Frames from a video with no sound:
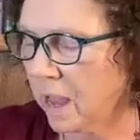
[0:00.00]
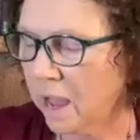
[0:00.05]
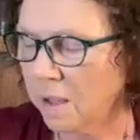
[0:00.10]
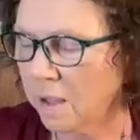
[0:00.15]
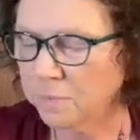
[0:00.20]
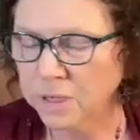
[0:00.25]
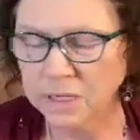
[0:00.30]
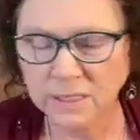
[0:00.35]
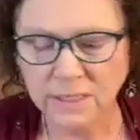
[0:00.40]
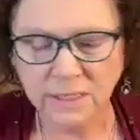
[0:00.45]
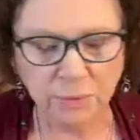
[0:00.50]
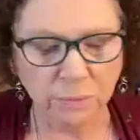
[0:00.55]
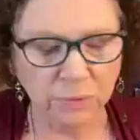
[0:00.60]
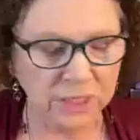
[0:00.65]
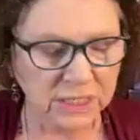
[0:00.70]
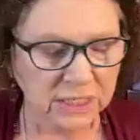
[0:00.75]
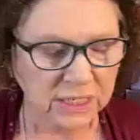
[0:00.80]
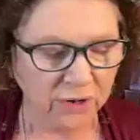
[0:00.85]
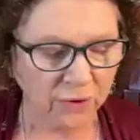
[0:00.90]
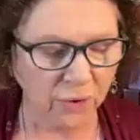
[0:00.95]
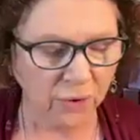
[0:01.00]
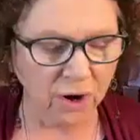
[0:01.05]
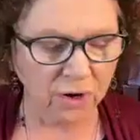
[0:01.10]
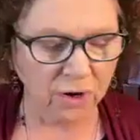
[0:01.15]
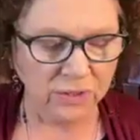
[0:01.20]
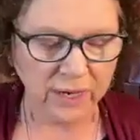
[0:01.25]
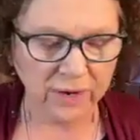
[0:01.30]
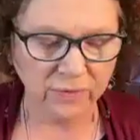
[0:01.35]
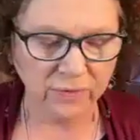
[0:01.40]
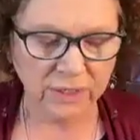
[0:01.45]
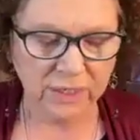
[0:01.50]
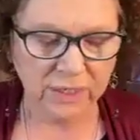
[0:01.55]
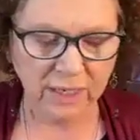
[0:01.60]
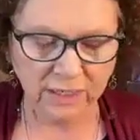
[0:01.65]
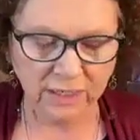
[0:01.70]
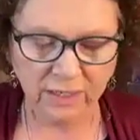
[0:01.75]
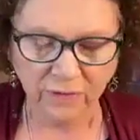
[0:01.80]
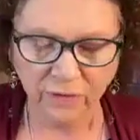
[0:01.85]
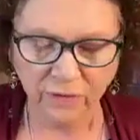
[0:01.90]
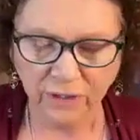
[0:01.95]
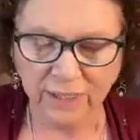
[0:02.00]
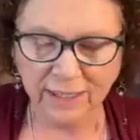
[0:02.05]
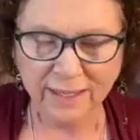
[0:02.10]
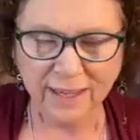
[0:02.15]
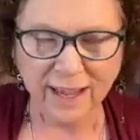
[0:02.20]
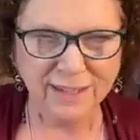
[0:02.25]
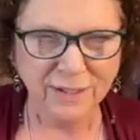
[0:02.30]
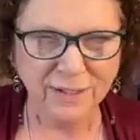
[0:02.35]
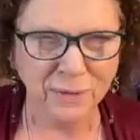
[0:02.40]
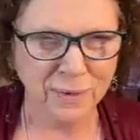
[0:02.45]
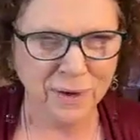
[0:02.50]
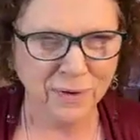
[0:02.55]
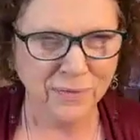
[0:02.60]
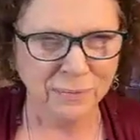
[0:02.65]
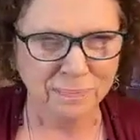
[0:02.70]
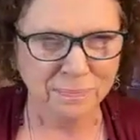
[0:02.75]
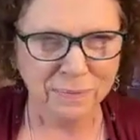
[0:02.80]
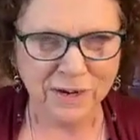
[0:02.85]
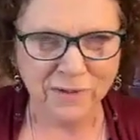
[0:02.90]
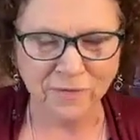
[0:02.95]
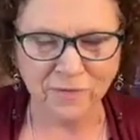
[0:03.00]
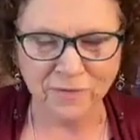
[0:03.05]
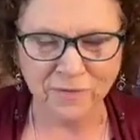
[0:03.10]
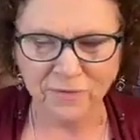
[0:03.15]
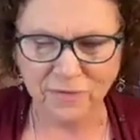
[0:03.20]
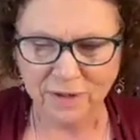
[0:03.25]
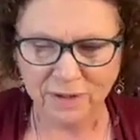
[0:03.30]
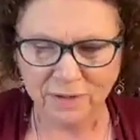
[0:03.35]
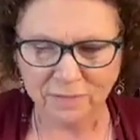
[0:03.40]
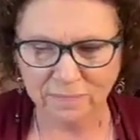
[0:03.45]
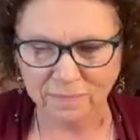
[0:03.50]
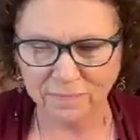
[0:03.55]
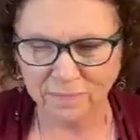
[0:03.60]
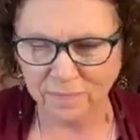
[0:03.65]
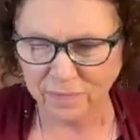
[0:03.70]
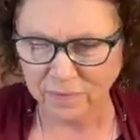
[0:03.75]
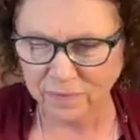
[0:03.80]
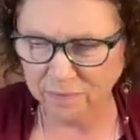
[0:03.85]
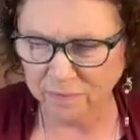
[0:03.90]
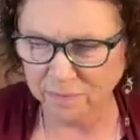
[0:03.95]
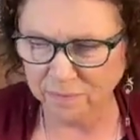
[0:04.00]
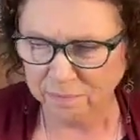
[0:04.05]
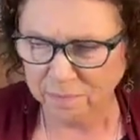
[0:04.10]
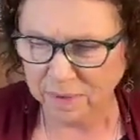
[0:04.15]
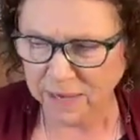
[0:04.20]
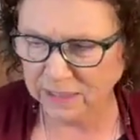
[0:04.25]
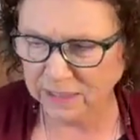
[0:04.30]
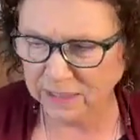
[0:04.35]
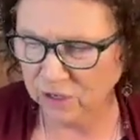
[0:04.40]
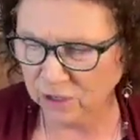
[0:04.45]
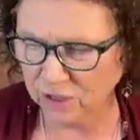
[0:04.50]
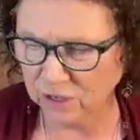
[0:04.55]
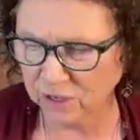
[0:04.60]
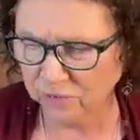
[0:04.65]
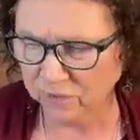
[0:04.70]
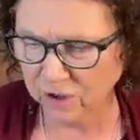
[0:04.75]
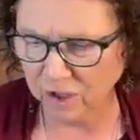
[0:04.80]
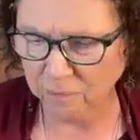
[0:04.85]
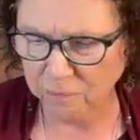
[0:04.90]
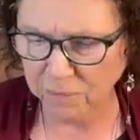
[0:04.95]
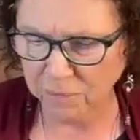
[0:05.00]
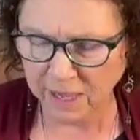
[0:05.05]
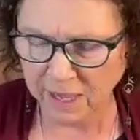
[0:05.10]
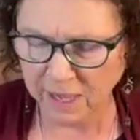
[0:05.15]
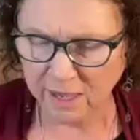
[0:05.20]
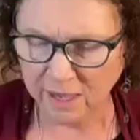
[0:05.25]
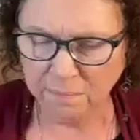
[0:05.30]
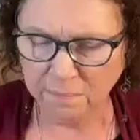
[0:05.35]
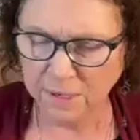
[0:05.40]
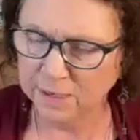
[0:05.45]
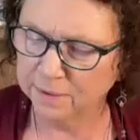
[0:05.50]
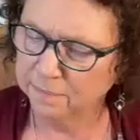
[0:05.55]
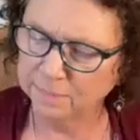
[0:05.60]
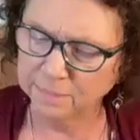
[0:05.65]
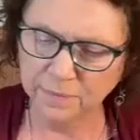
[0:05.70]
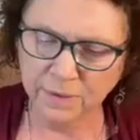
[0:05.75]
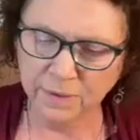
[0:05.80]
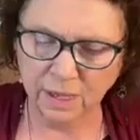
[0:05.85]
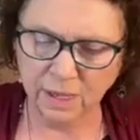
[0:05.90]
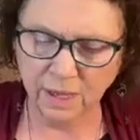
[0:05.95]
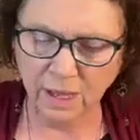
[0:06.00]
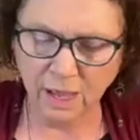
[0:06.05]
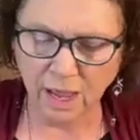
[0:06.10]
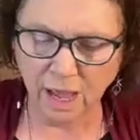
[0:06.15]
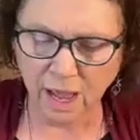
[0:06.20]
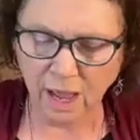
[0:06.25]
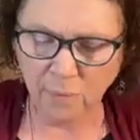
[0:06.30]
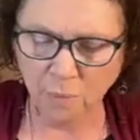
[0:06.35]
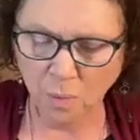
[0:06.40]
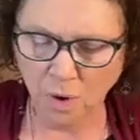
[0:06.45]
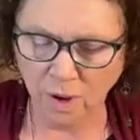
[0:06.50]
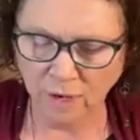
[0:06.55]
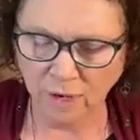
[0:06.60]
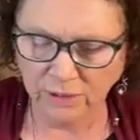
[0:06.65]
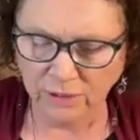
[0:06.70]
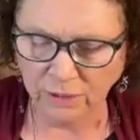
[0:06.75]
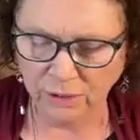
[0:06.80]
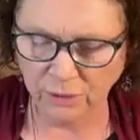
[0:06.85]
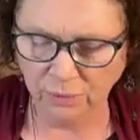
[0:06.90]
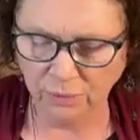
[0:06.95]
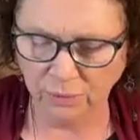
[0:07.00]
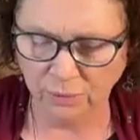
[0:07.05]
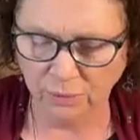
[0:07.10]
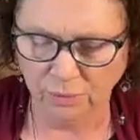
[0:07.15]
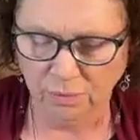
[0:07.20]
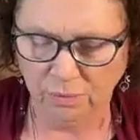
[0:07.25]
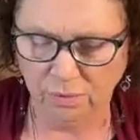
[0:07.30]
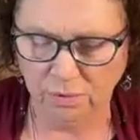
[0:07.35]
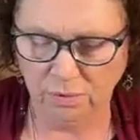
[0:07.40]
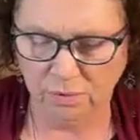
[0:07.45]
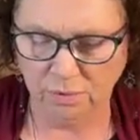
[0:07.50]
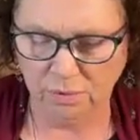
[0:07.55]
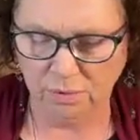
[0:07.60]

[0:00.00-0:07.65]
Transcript: I'm going to see what the tarot cards have to say, because I feel like I do have a bit of message stuff coming in, but I want to